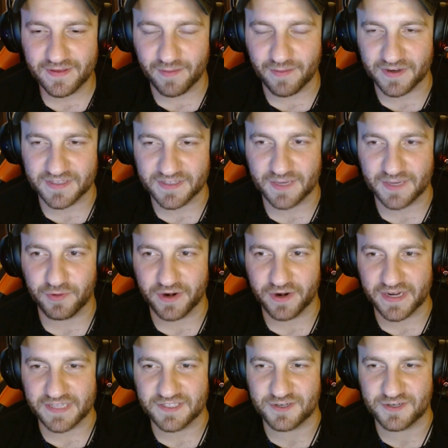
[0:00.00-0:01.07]
I'm going to say
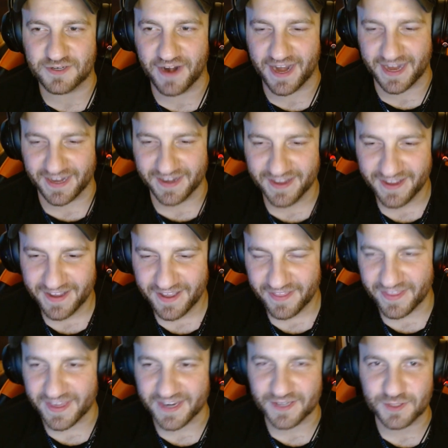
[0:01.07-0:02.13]
brain strain,
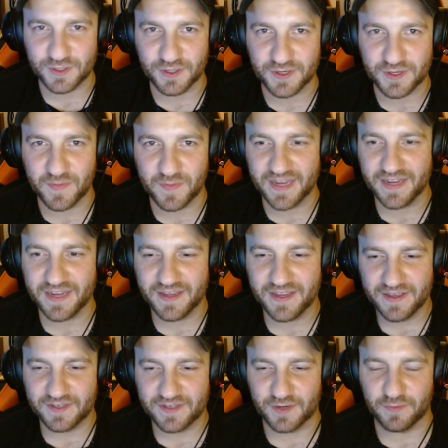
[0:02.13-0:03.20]
that it took me
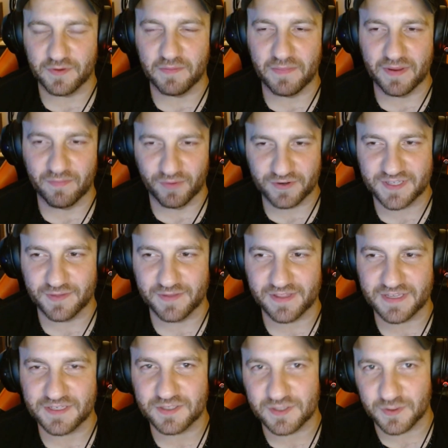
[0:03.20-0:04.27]
to remember some of
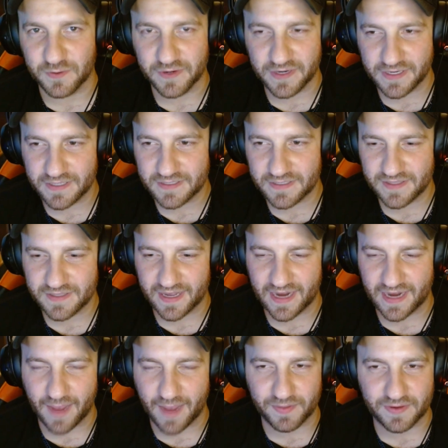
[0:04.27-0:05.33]
these stories that
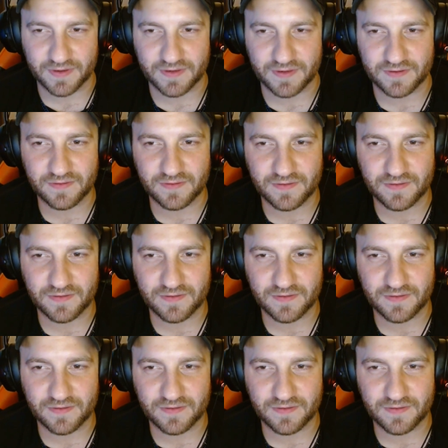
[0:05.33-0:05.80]
happened,